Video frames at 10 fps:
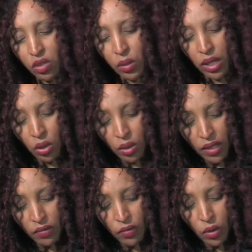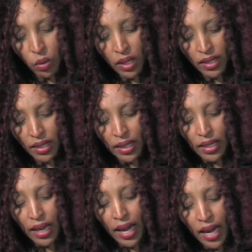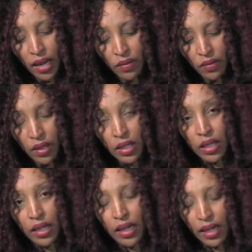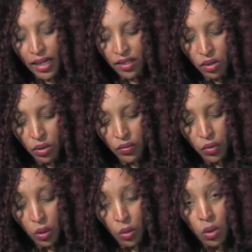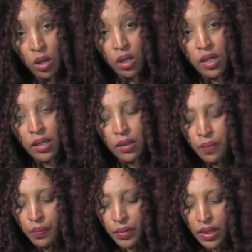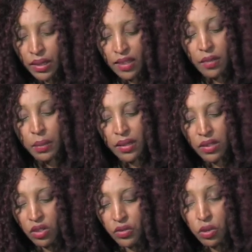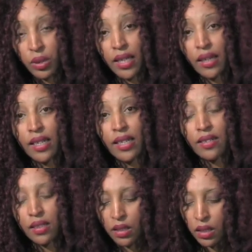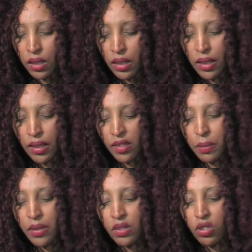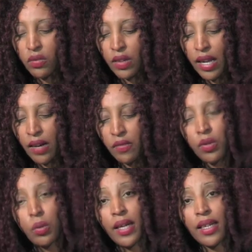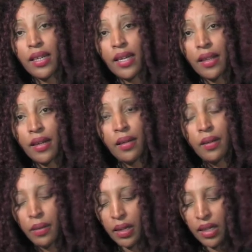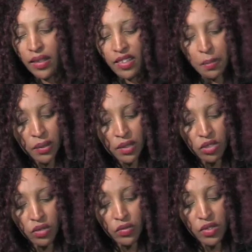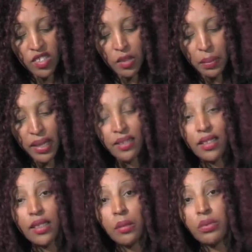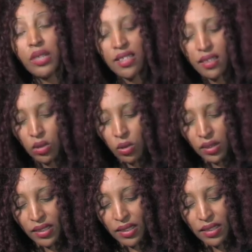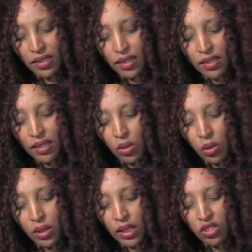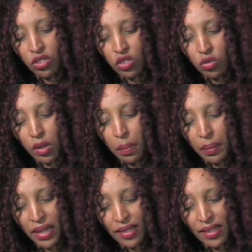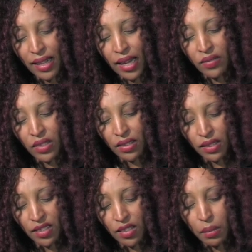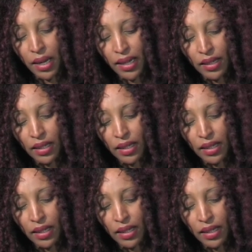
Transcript: we're looking forward in love, let's go for a walk, the spirit of togetherness, the spirit of love for one another, the spirit of respect and embracing all citizens and all nations with peace, laughter and smile.